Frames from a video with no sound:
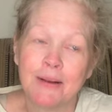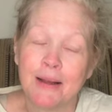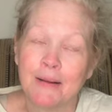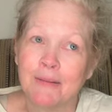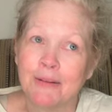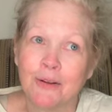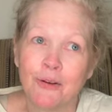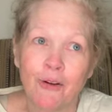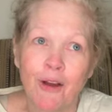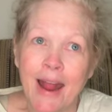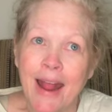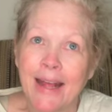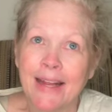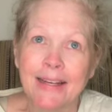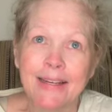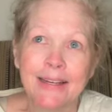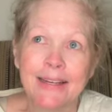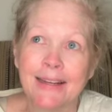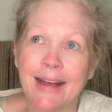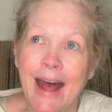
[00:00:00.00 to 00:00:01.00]

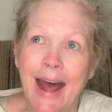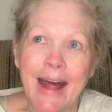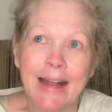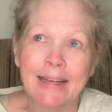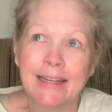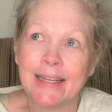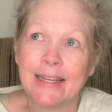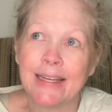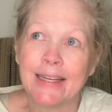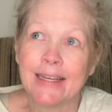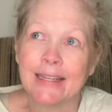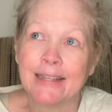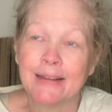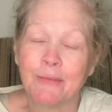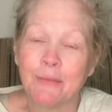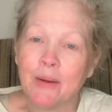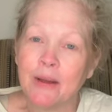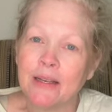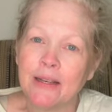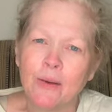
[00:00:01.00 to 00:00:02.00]
grand idea that
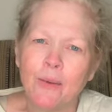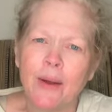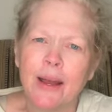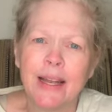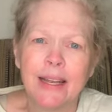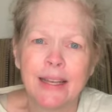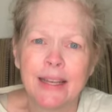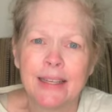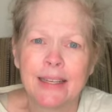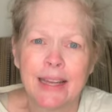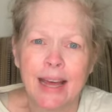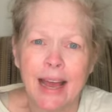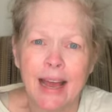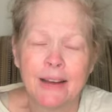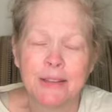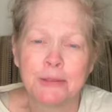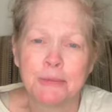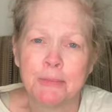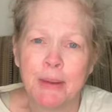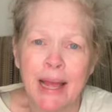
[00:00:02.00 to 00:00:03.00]
we'd go ahead and get the
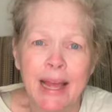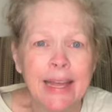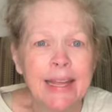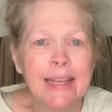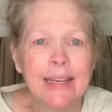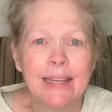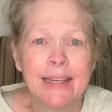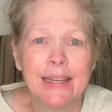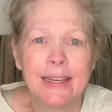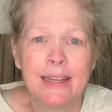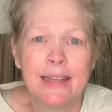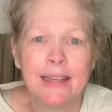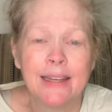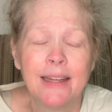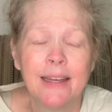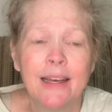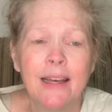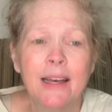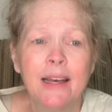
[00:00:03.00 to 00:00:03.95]
house painted